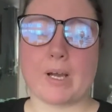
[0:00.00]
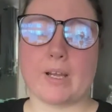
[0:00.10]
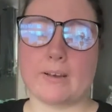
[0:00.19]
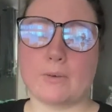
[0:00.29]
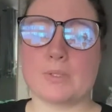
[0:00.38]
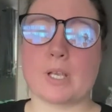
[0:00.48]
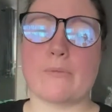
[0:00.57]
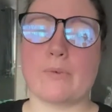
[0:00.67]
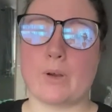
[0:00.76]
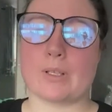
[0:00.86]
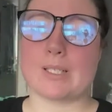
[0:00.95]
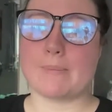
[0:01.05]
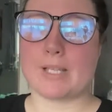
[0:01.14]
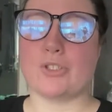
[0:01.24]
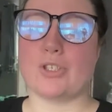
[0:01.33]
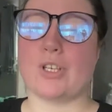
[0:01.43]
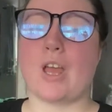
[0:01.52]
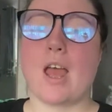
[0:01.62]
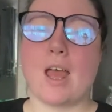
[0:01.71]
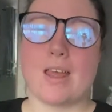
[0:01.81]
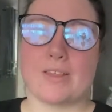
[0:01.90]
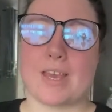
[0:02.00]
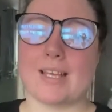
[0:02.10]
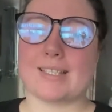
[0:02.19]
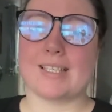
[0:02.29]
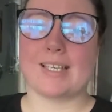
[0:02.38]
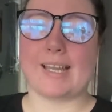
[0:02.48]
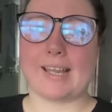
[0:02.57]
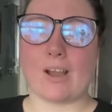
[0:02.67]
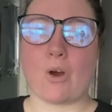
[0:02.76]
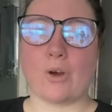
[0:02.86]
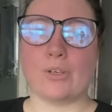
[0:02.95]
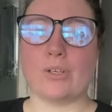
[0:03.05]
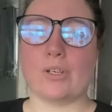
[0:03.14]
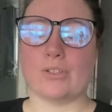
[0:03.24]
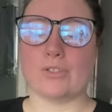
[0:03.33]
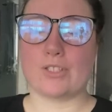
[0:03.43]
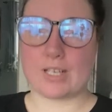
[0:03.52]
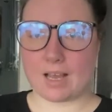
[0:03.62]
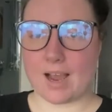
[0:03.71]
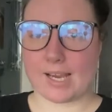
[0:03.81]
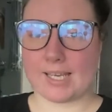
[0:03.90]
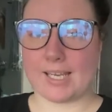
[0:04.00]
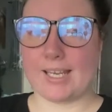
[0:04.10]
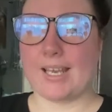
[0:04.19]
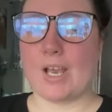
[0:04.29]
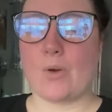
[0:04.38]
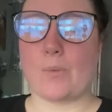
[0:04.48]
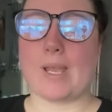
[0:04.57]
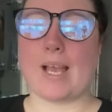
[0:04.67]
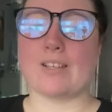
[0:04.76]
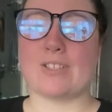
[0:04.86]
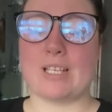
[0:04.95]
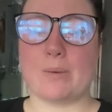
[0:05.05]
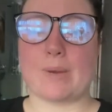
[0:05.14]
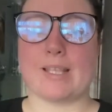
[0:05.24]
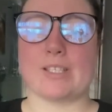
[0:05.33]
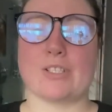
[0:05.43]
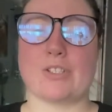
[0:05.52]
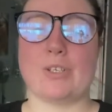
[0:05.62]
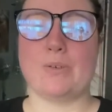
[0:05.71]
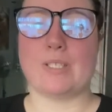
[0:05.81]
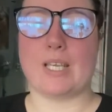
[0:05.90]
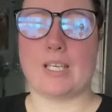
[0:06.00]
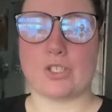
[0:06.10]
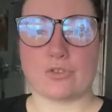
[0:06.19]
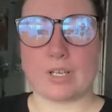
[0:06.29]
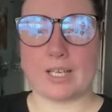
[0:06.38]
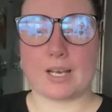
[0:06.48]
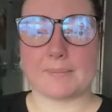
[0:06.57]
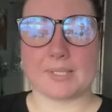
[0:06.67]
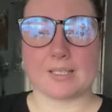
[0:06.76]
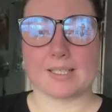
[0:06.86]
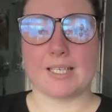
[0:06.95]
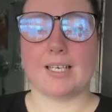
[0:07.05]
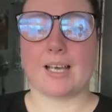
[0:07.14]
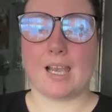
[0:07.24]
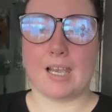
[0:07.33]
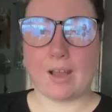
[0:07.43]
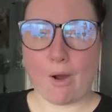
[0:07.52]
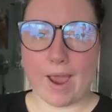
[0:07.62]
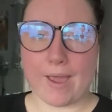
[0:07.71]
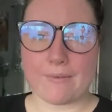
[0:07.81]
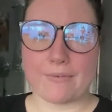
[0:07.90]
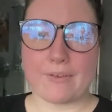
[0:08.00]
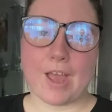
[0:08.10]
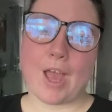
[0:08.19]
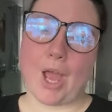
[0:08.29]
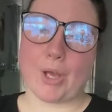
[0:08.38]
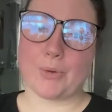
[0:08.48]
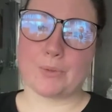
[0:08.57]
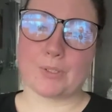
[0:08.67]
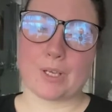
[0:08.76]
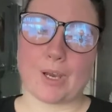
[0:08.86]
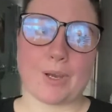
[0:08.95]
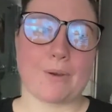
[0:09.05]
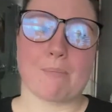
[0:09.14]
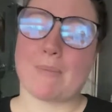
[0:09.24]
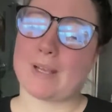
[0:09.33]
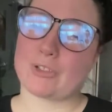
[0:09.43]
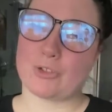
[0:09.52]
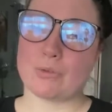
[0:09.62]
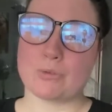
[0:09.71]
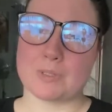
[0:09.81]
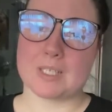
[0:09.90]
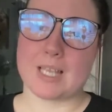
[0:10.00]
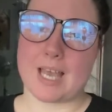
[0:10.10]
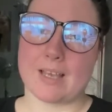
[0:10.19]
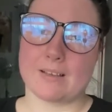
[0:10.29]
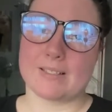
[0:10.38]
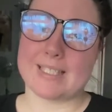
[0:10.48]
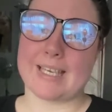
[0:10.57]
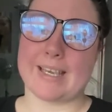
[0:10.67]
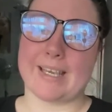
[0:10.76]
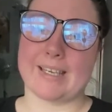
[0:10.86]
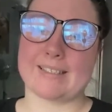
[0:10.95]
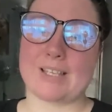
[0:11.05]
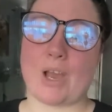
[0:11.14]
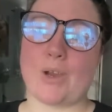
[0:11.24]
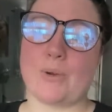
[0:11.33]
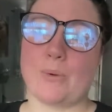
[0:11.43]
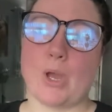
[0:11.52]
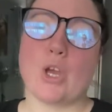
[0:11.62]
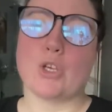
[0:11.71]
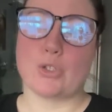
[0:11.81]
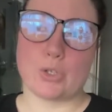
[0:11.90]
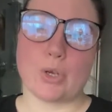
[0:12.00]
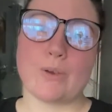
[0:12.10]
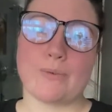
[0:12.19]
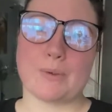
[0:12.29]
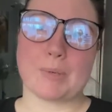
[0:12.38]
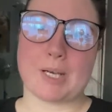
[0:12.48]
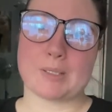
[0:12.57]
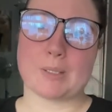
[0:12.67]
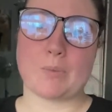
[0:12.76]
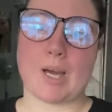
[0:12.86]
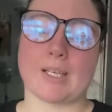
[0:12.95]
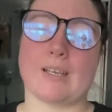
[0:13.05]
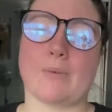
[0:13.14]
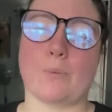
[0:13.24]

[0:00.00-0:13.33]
I also forgot to mention that on July we actually went to see Strictly Come Dancing live, and also Max George was there singing, so two for the price of one.